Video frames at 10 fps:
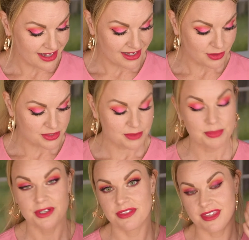I also
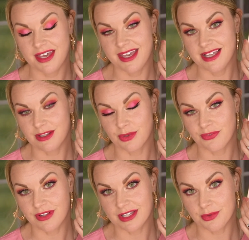put the Eylure
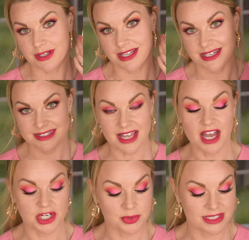Flattery Lights
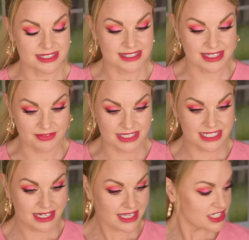
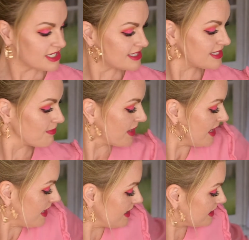117 lashes.
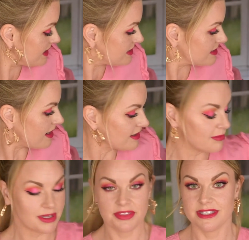And let's talk
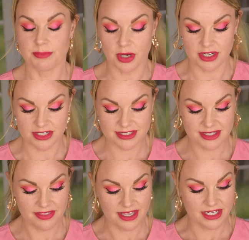about these products
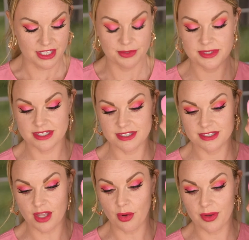that I used.
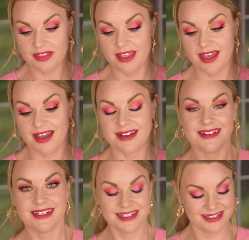So the
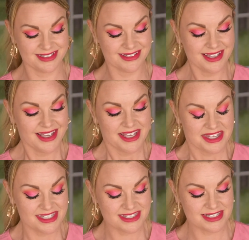
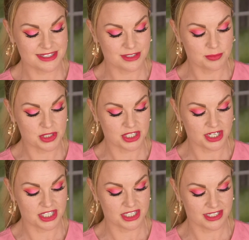this Super
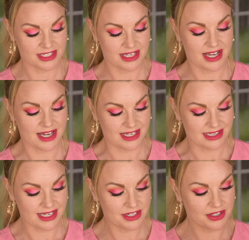Shock
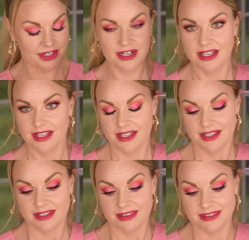highlighter,
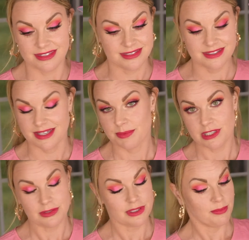this is
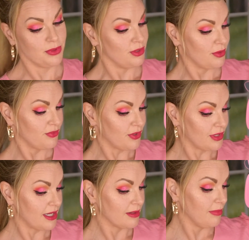absolutely beautiful.
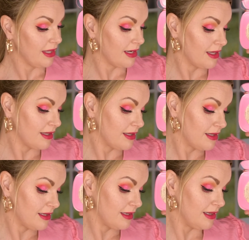I mean,
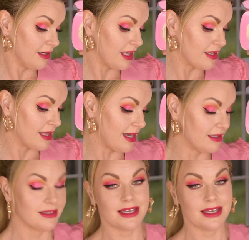look at that.